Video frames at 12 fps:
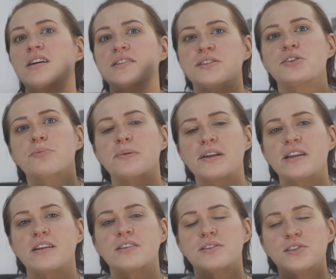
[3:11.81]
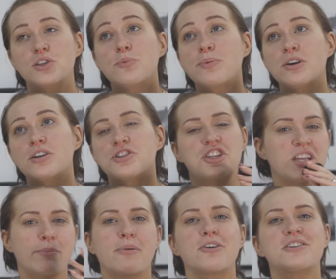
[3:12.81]
a super, super
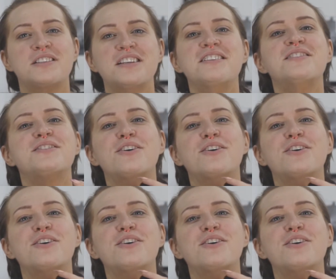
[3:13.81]
cheap person.